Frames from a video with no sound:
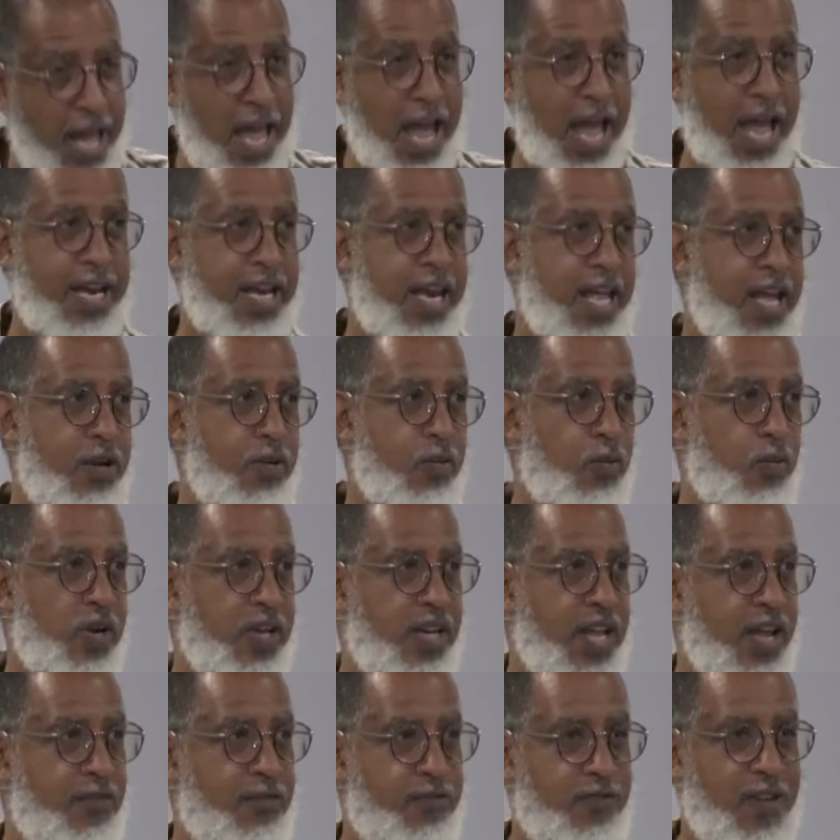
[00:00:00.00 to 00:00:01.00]
And then
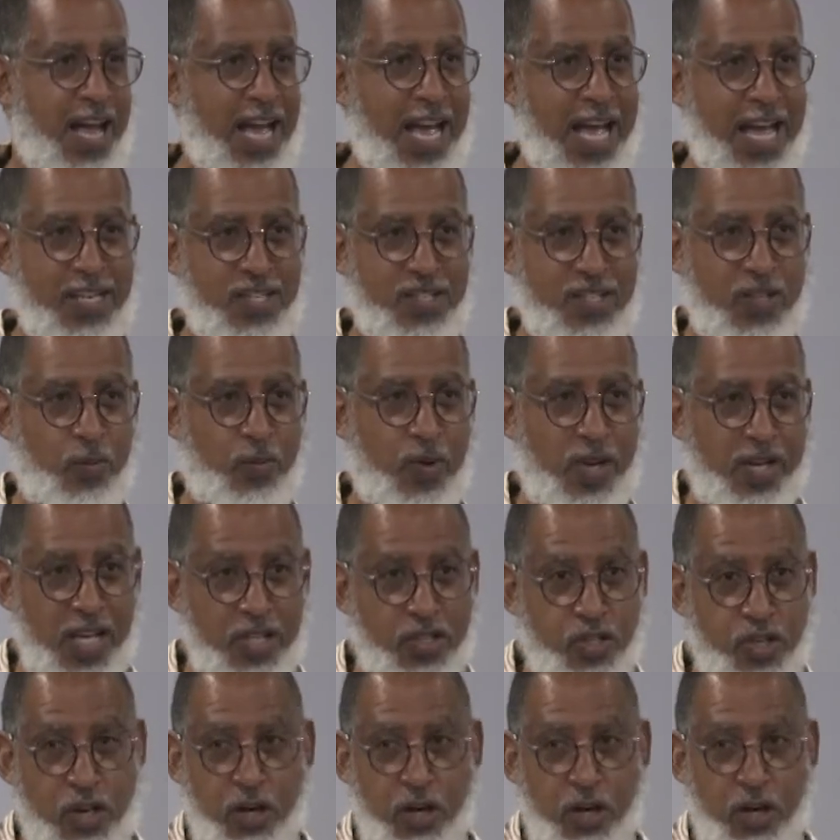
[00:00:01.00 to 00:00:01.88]
when they find someone that's